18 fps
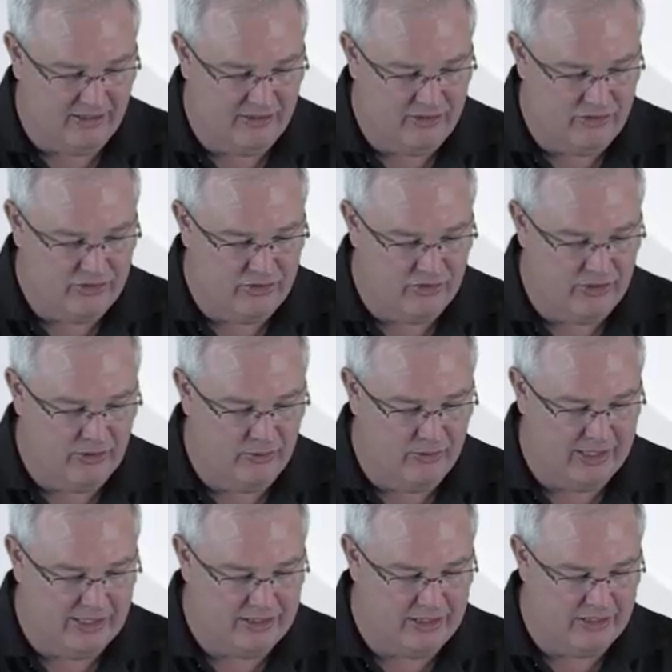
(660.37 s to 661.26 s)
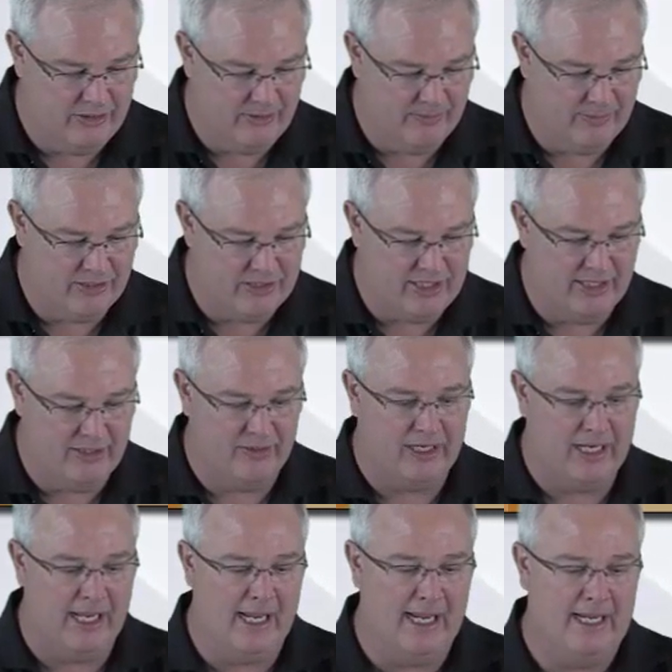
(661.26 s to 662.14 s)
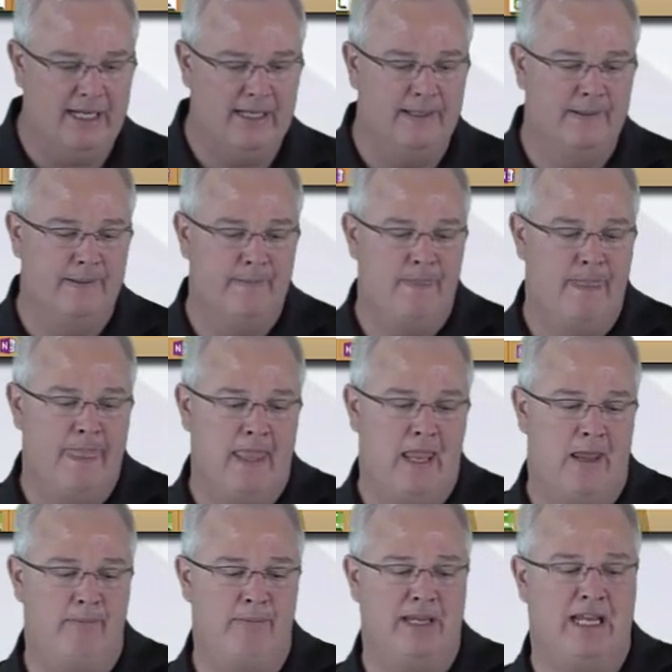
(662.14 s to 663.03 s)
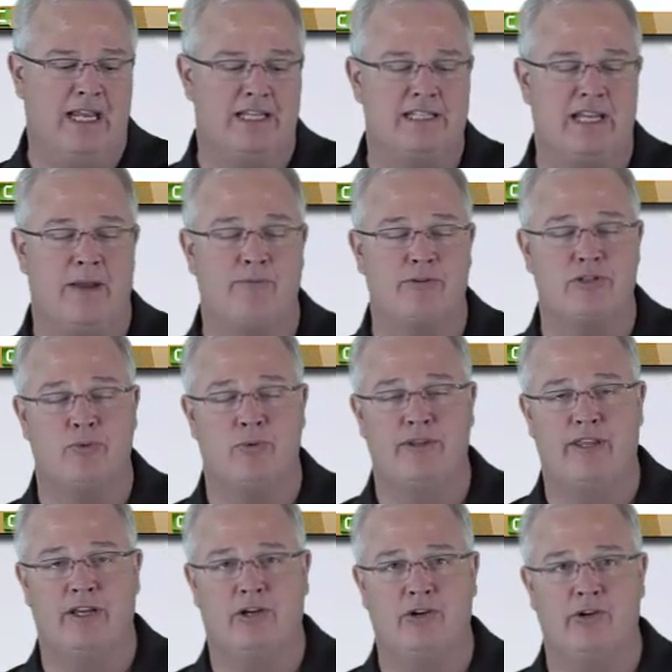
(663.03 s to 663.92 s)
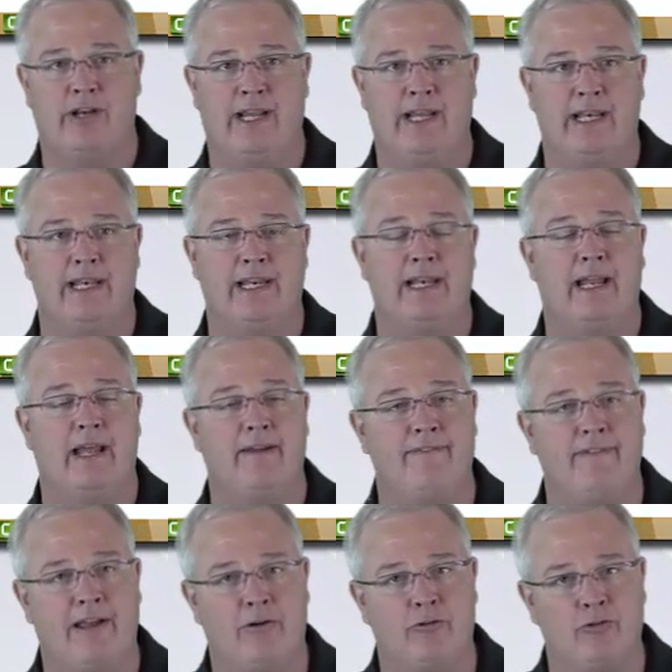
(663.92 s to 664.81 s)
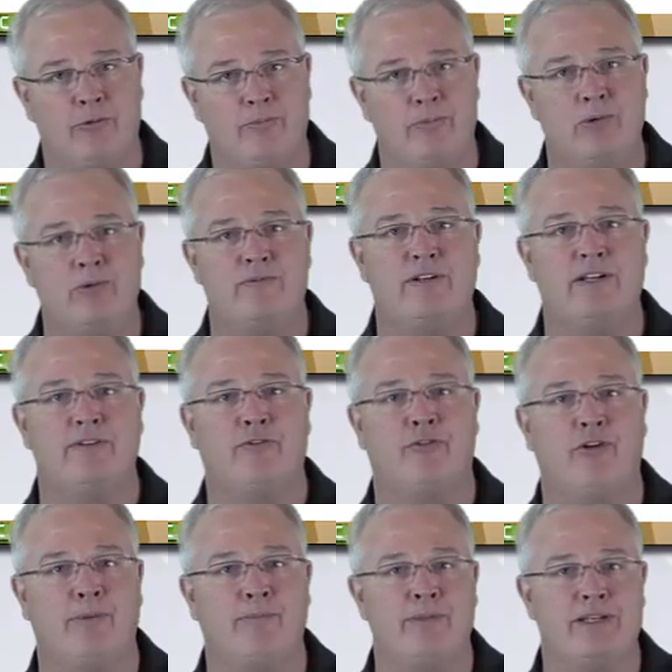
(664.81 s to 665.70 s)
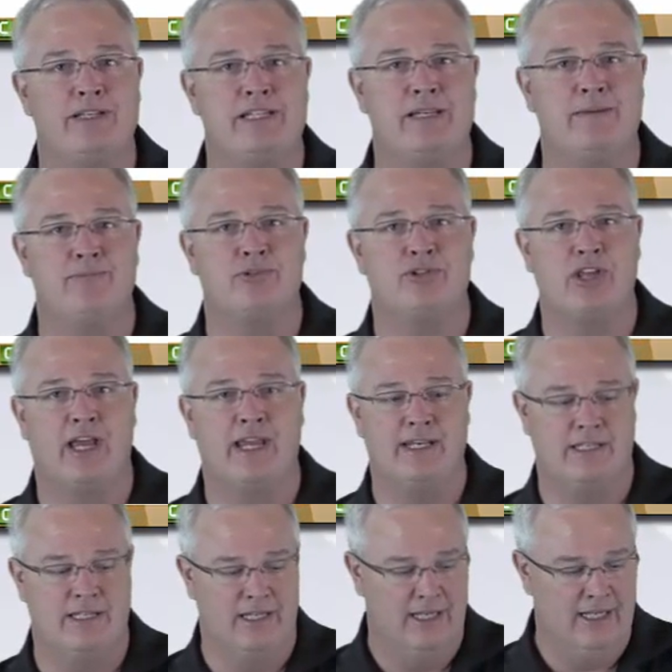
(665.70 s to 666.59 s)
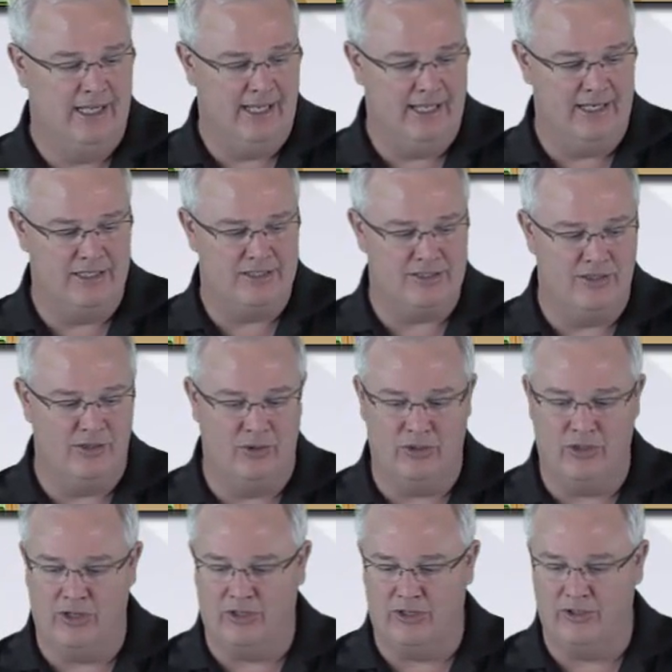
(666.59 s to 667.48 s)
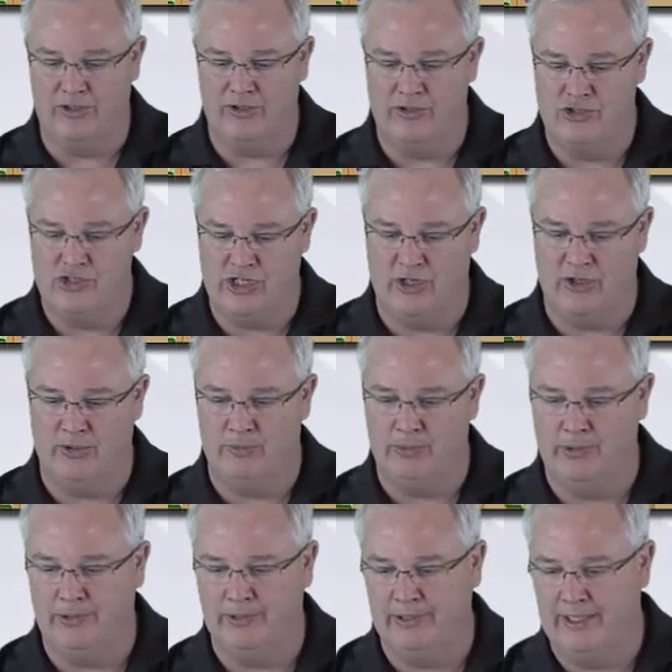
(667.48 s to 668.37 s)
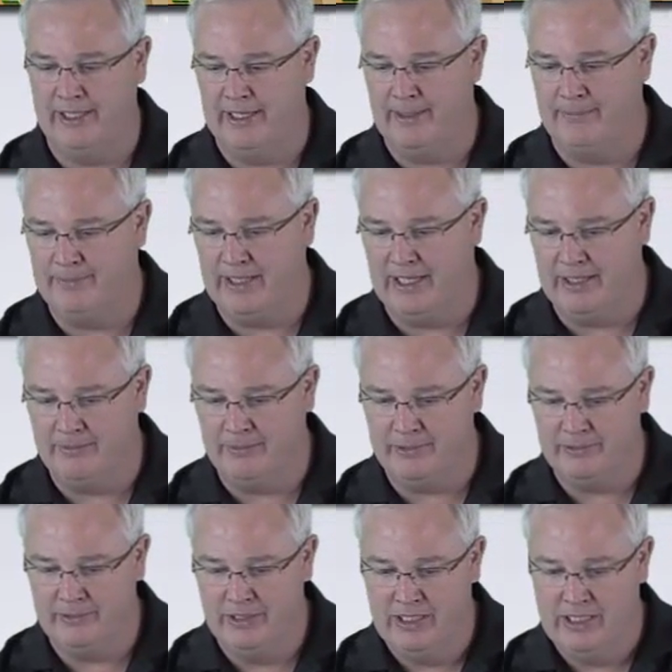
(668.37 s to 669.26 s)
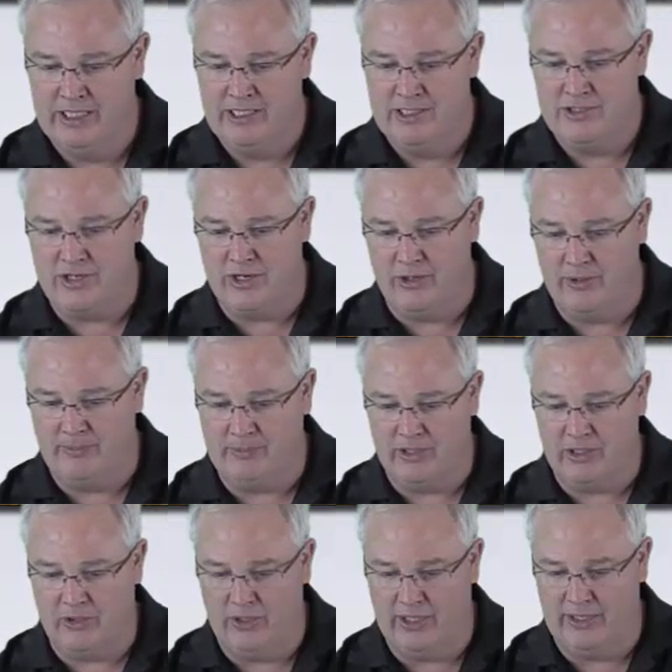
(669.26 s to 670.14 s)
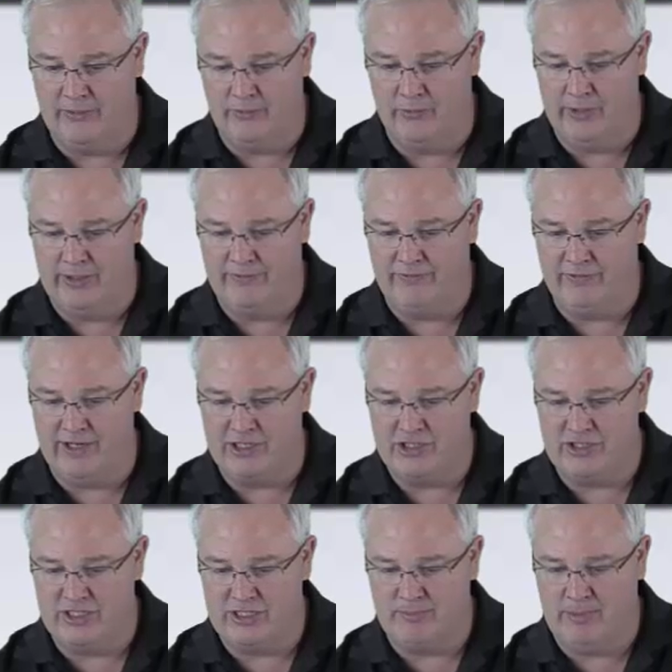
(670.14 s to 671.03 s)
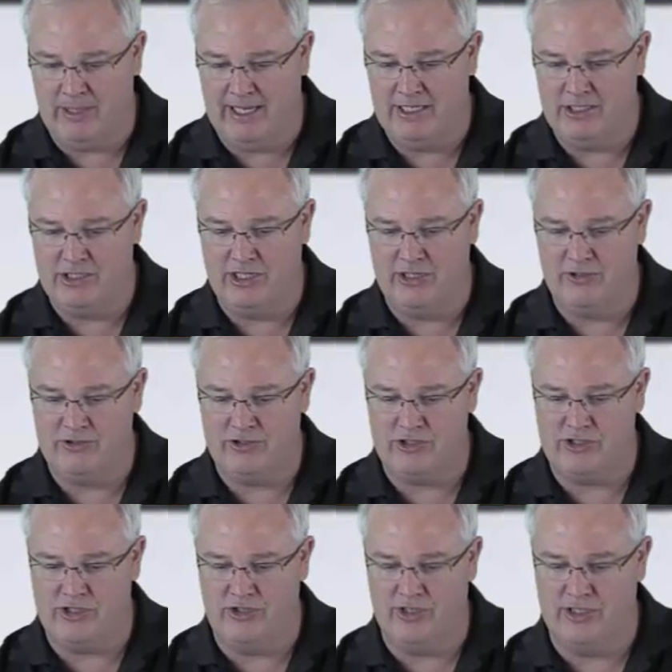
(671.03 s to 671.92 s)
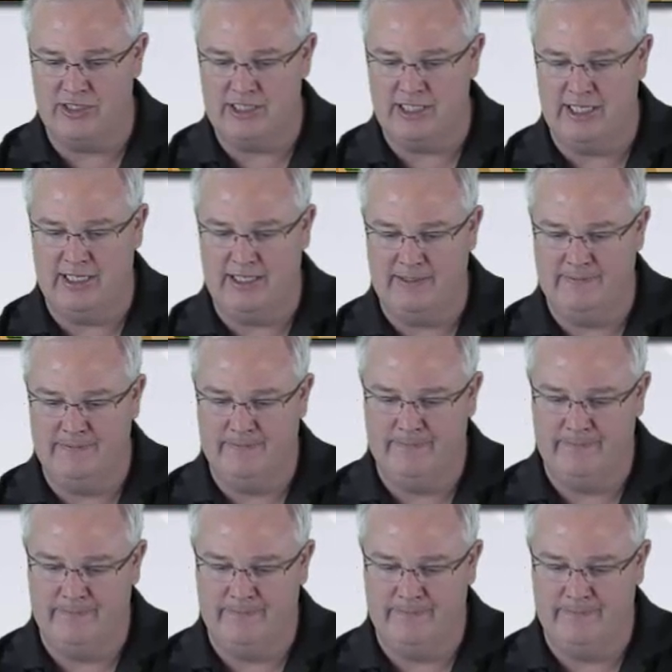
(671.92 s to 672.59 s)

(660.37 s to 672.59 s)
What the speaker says: Are you sure you want to? I'm going to say okay. And because I was the one that created it, I've now removed it from the team site, and it's no longer shareable and updatable. So I'm going to go ahead and refresh this page here just so you can see.